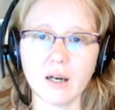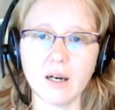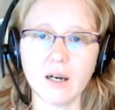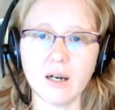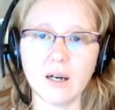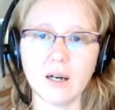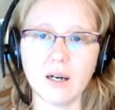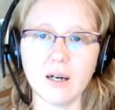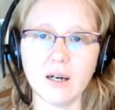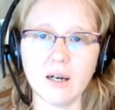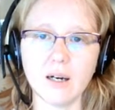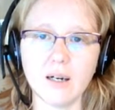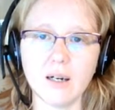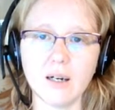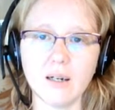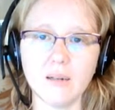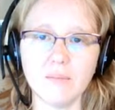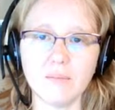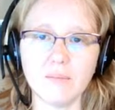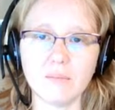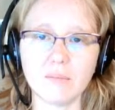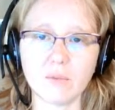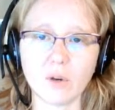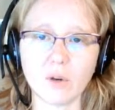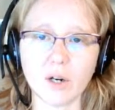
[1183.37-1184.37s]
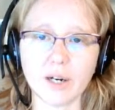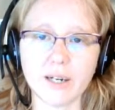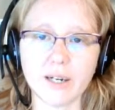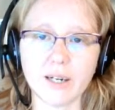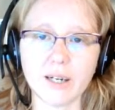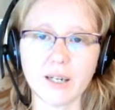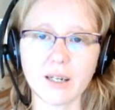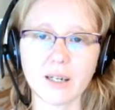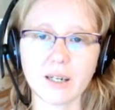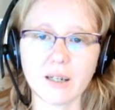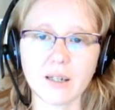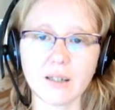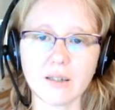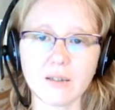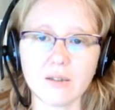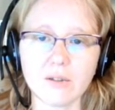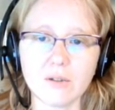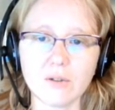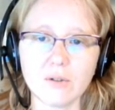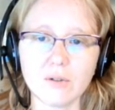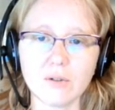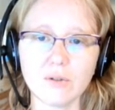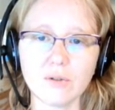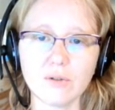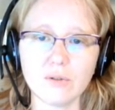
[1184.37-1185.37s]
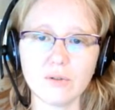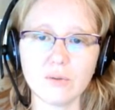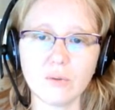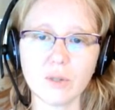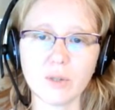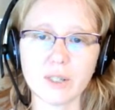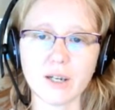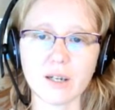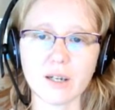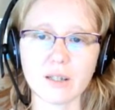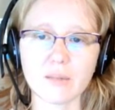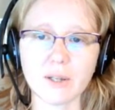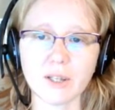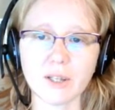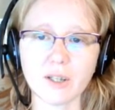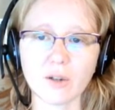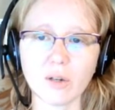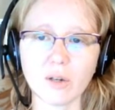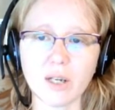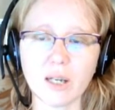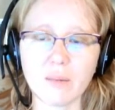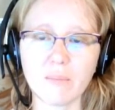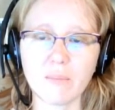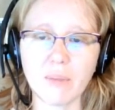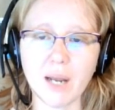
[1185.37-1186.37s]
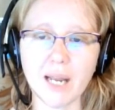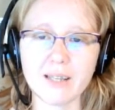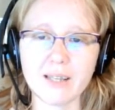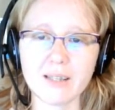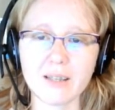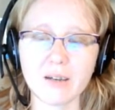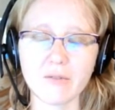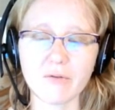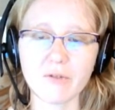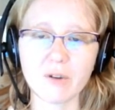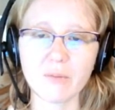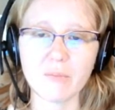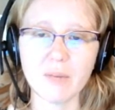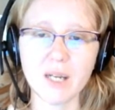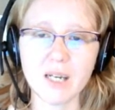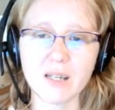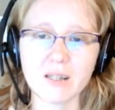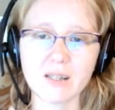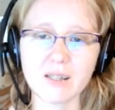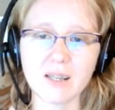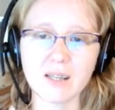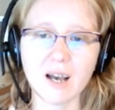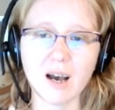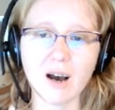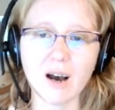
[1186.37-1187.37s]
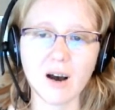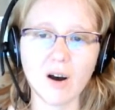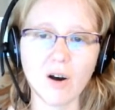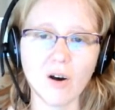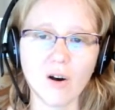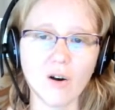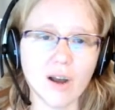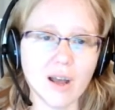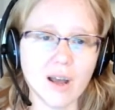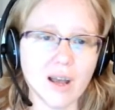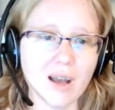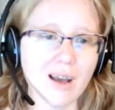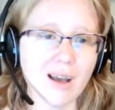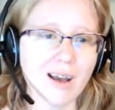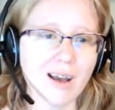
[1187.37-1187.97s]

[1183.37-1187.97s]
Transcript: Where did it go? We talked about the green paint a few minutes ago.